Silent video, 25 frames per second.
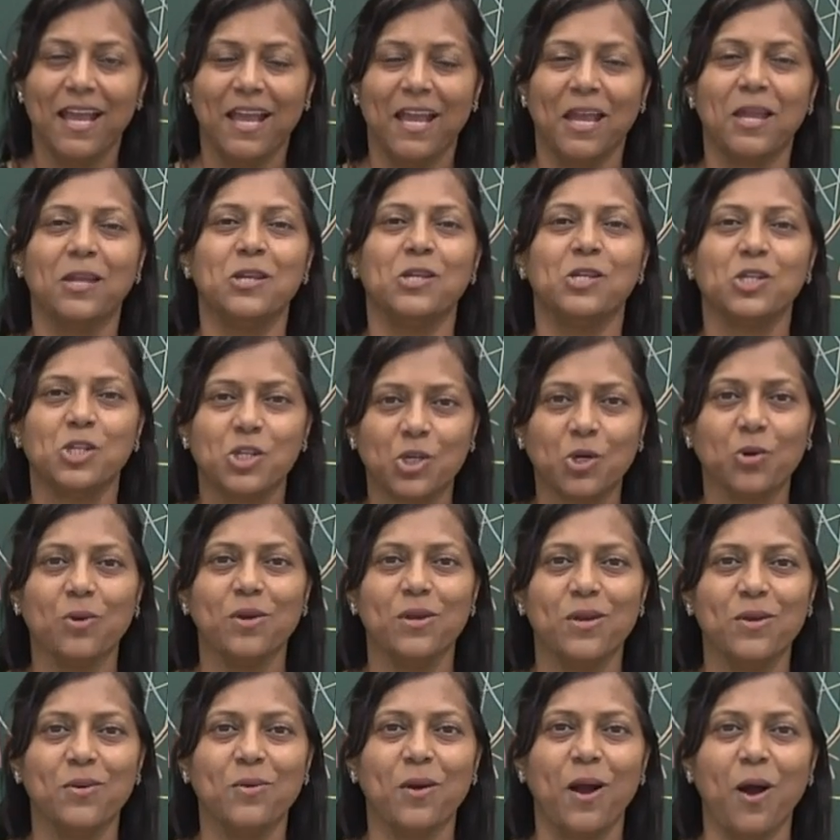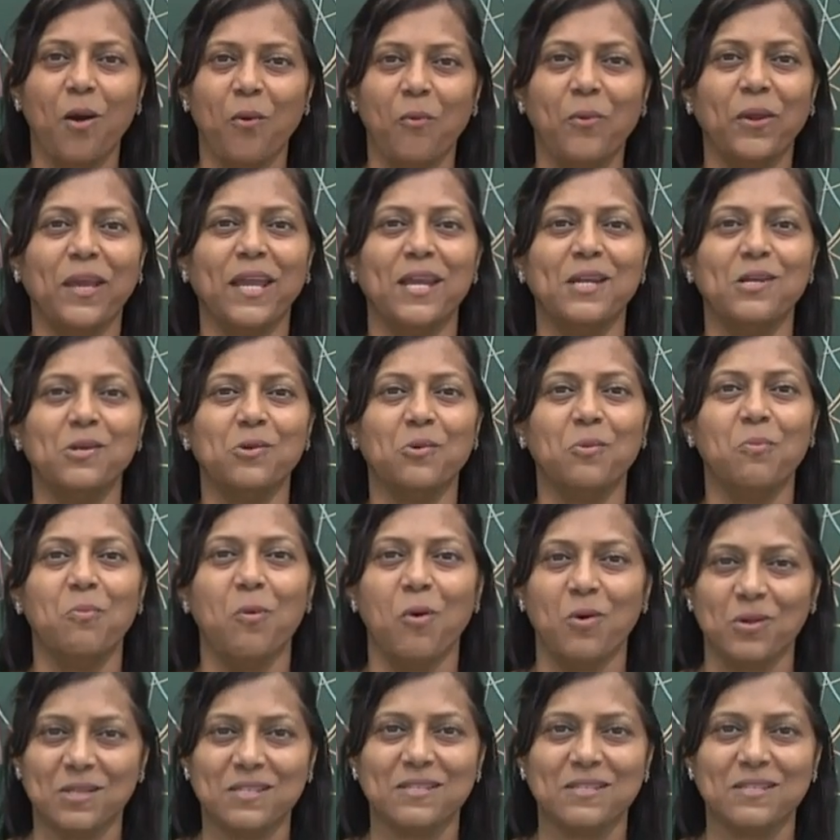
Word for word: in showing you how we can do more